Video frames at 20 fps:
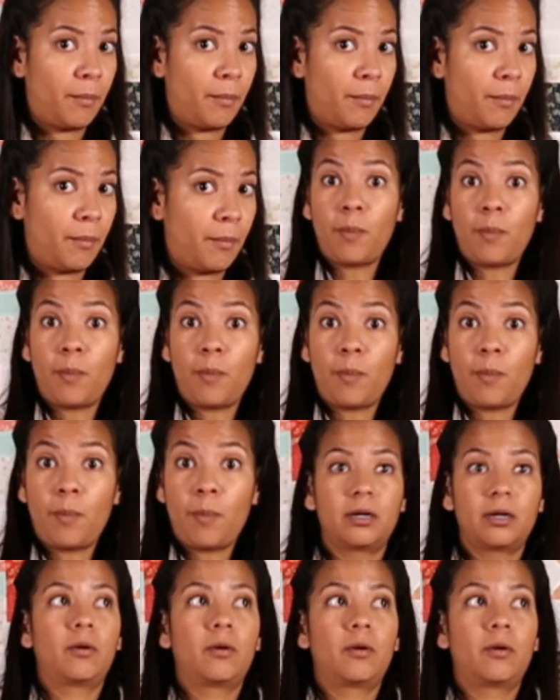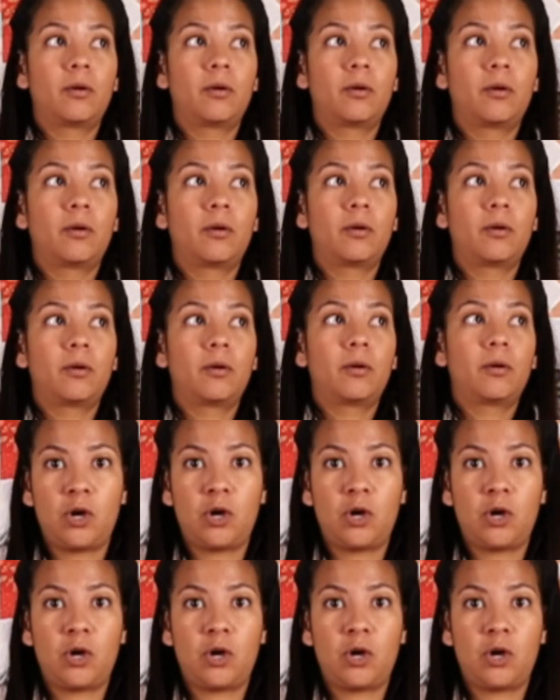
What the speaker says: but they're modern, as it should be.